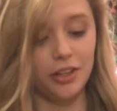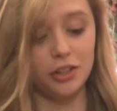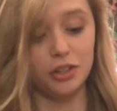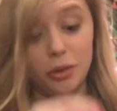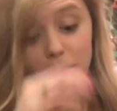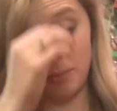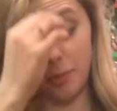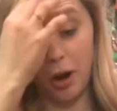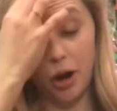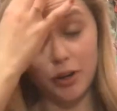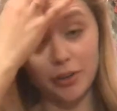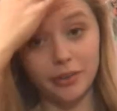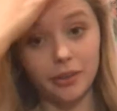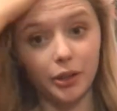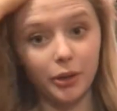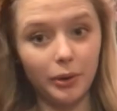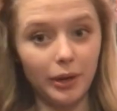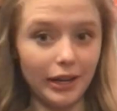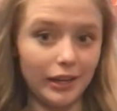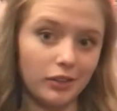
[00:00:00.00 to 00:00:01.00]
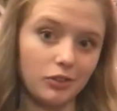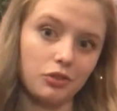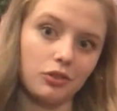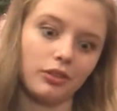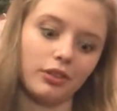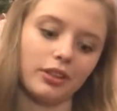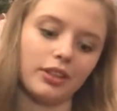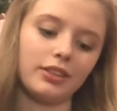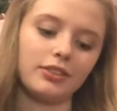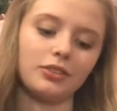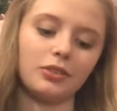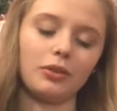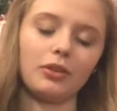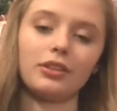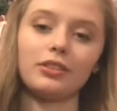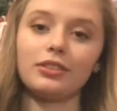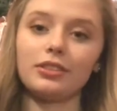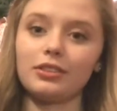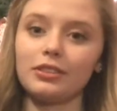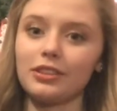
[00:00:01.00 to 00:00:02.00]
tomorrow actually so
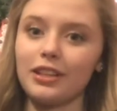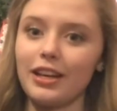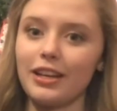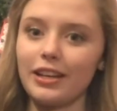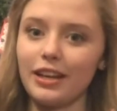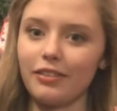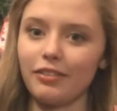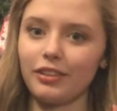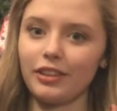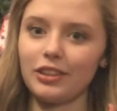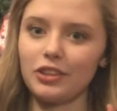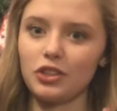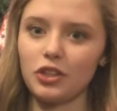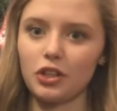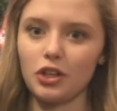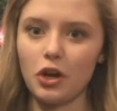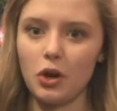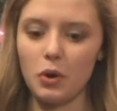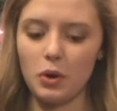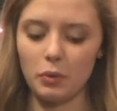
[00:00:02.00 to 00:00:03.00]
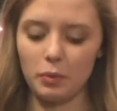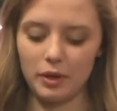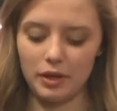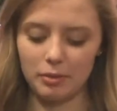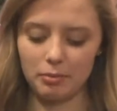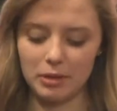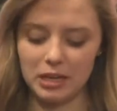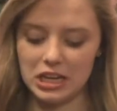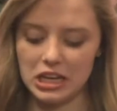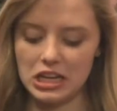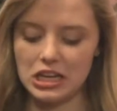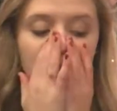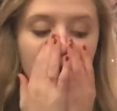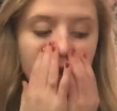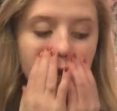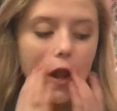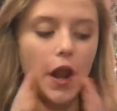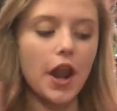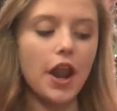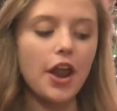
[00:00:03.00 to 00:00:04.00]
this is definitely going with me
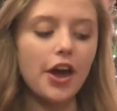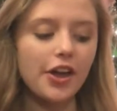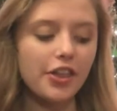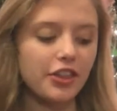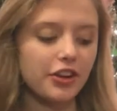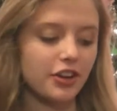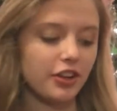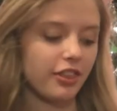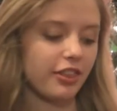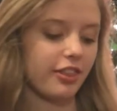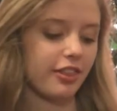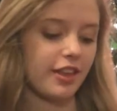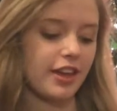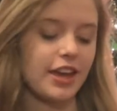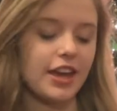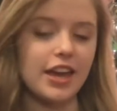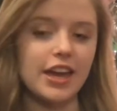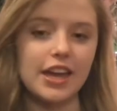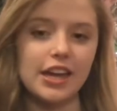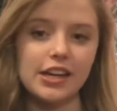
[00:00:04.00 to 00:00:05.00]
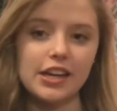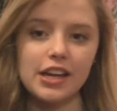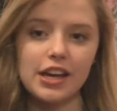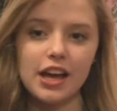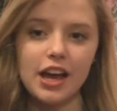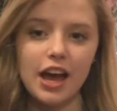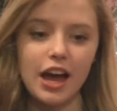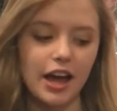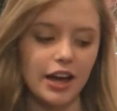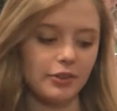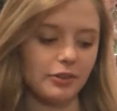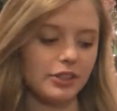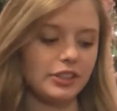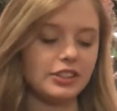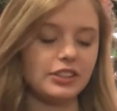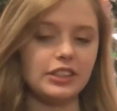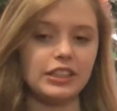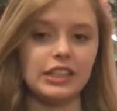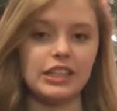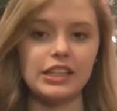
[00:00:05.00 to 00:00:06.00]
another thing i
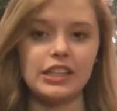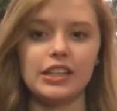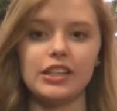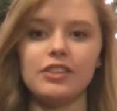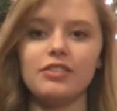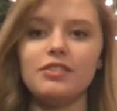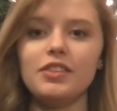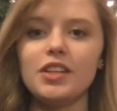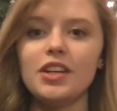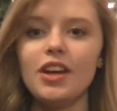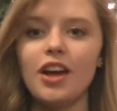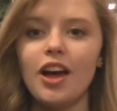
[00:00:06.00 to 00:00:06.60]
received